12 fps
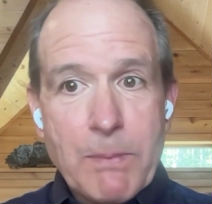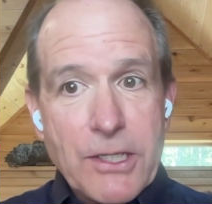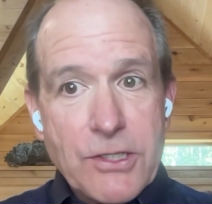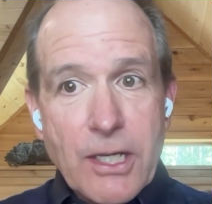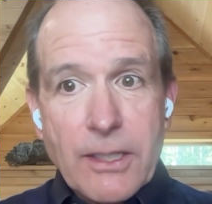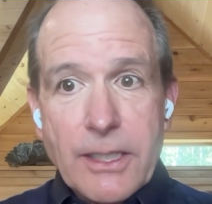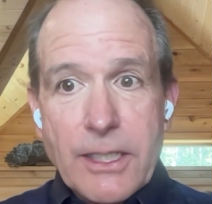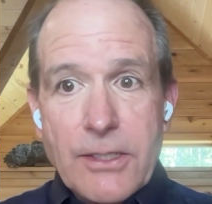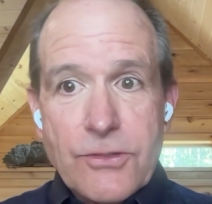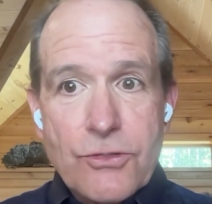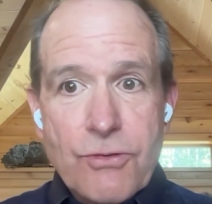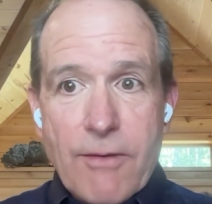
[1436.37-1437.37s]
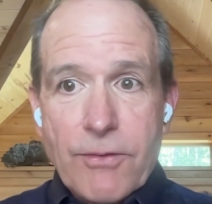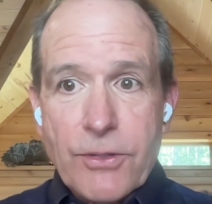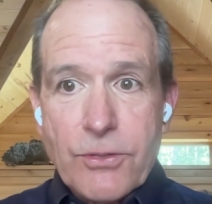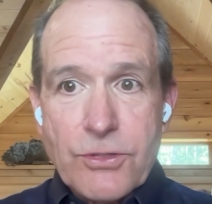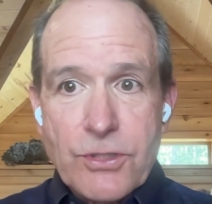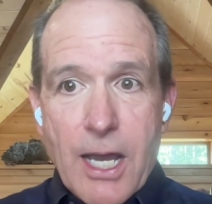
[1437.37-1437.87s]
space aliens
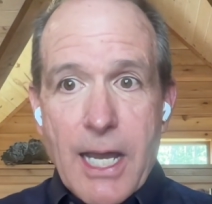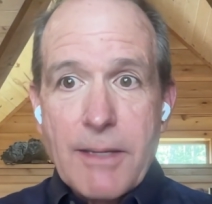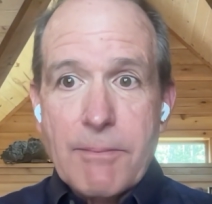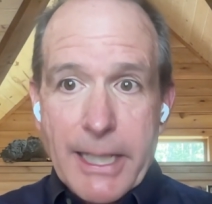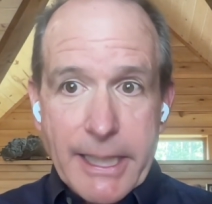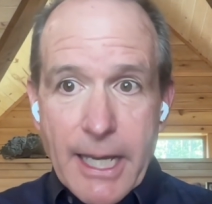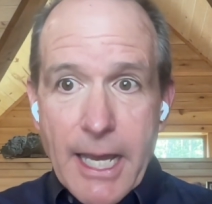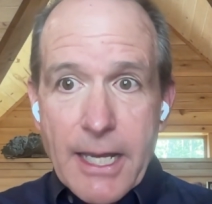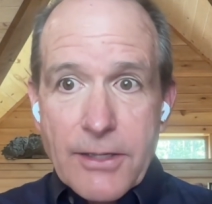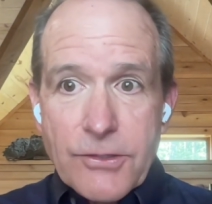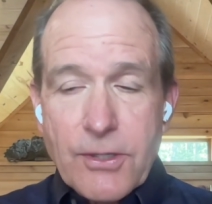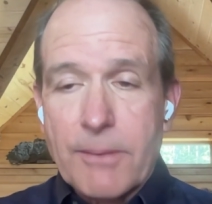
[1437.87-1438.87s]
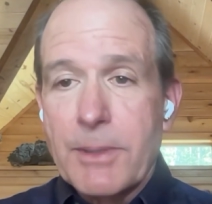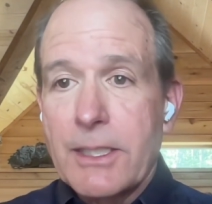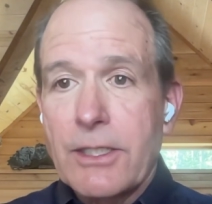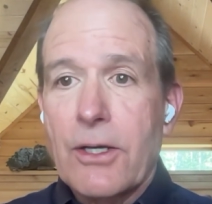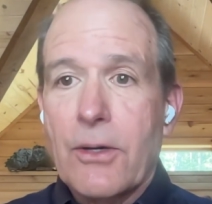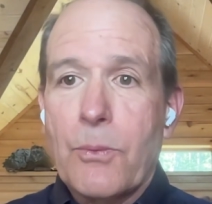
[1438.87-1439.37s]
travel through time i guess i mean
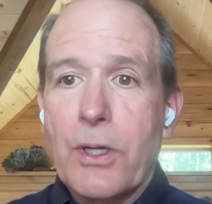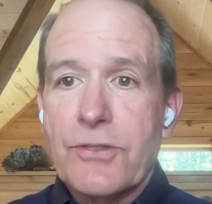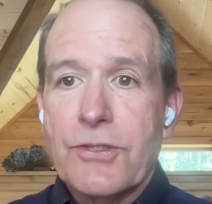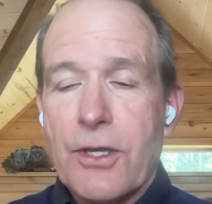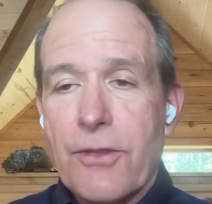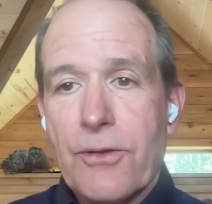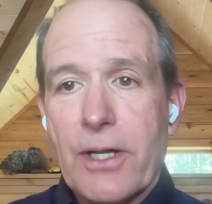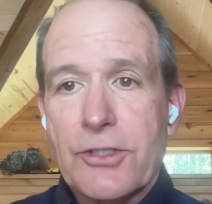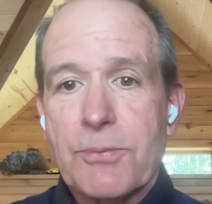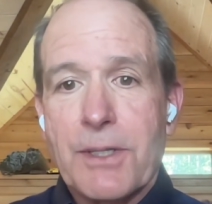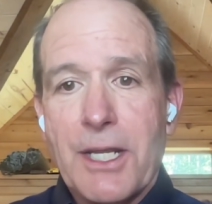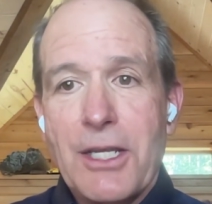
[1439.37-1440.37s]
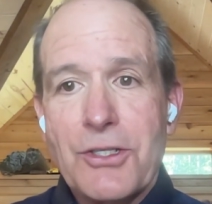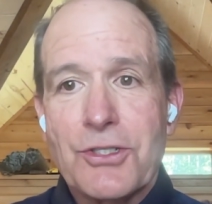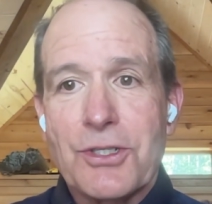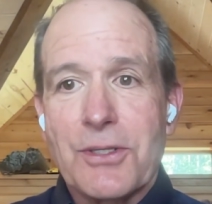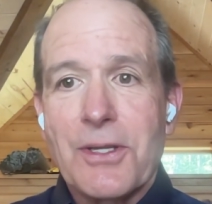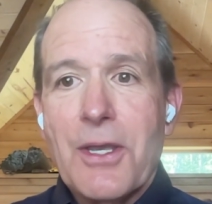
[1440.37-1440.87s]
you know what's the other
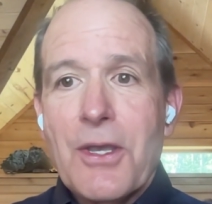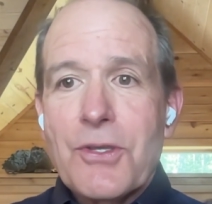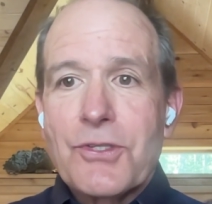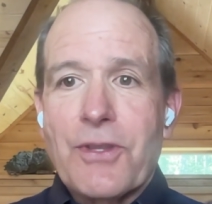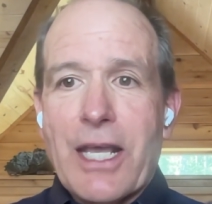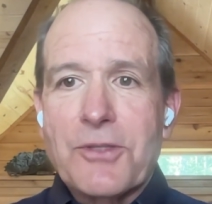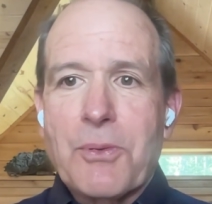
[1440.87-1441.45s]
explanation so that's what